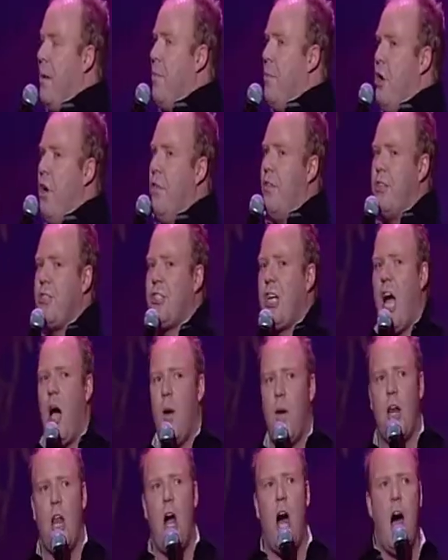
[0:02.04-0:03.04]
to move the
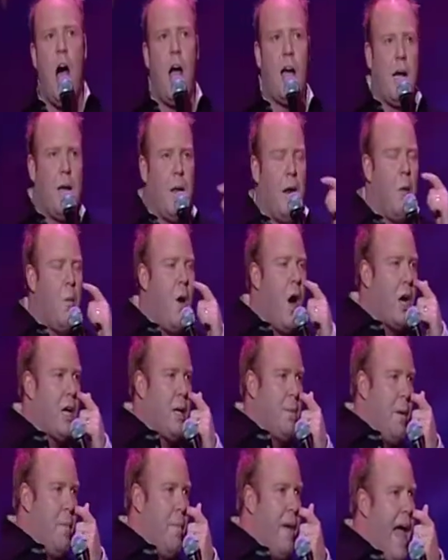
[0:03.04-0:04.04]
show along. I'm going to
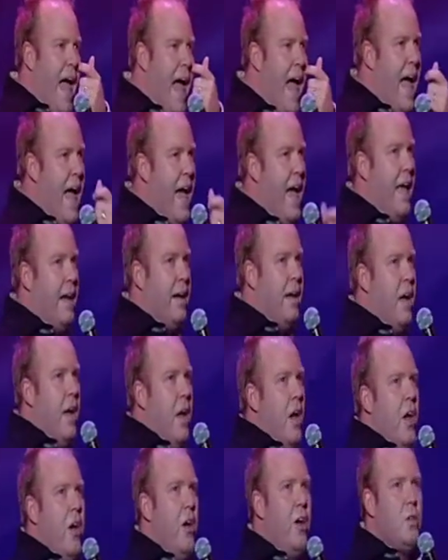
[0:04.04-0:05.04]
welcome a man
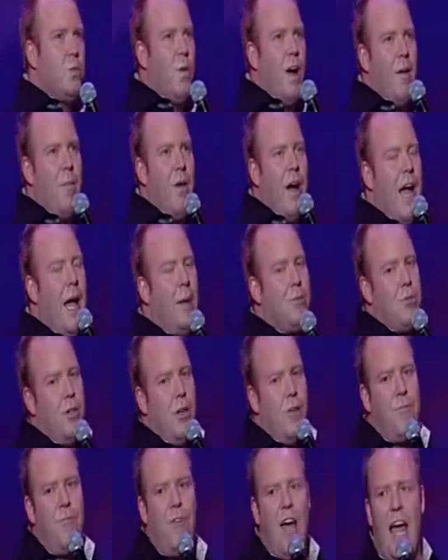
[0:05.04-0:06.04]
who's one of my
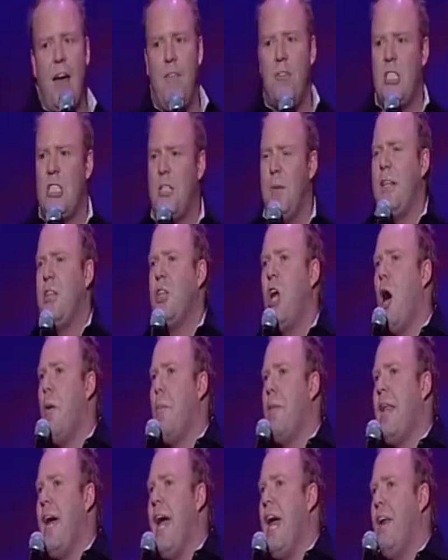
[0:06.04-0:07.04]
absolute favourites. He's been
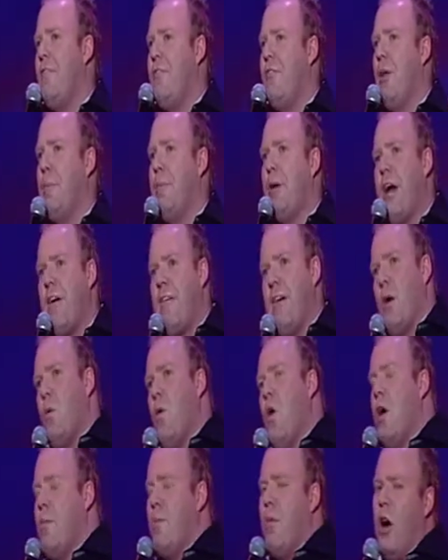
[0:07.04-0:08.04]
nominated for the Perry
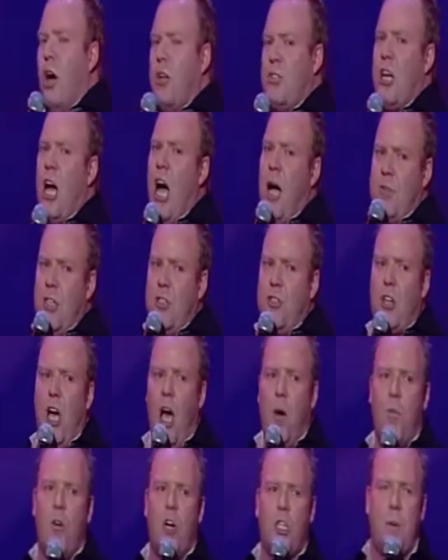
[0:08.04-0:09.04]
Award more times than
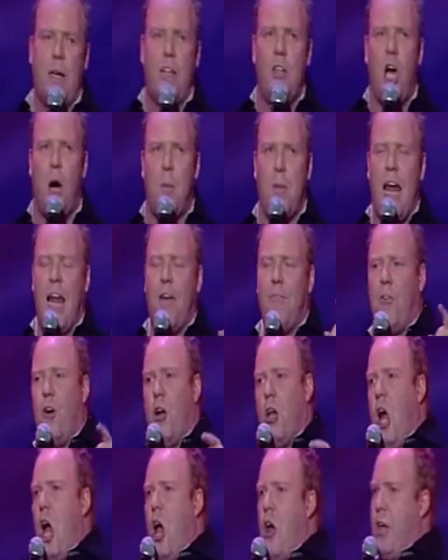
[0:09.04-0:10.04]
John Wood's been nominated for a
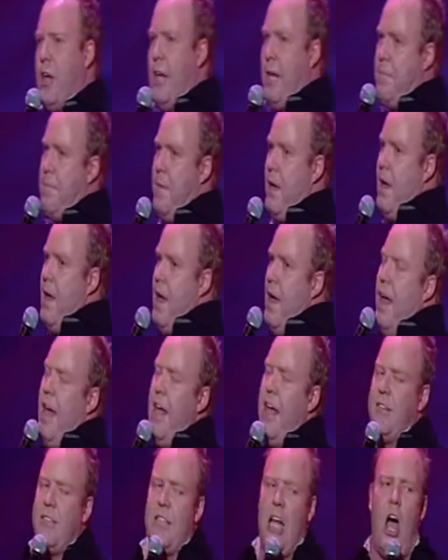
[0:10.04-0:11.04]
Logie.
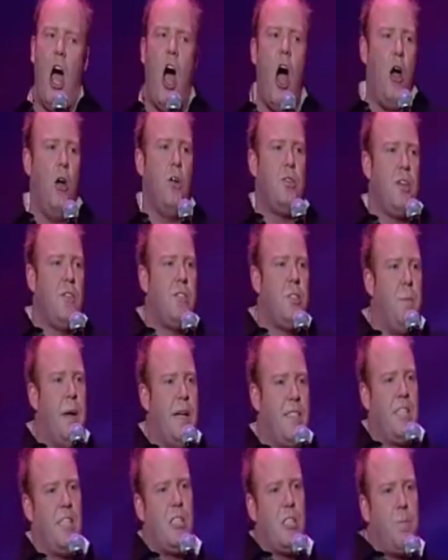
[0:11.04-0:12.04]
He's the host of
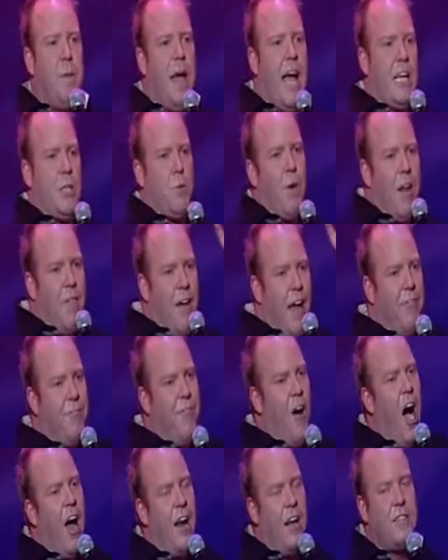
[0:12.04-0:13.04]
Spicks and Specs, one of our
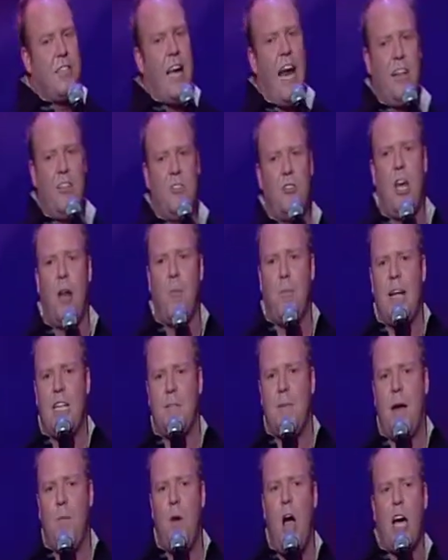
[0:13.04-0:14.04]
finest. Ladies and gentlemen, please
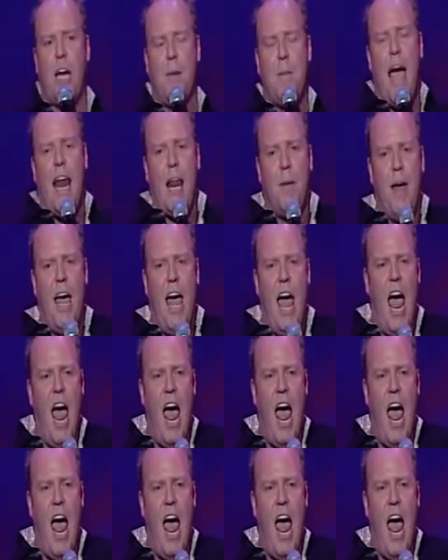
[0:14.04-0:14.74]
make welcome Adam Hills!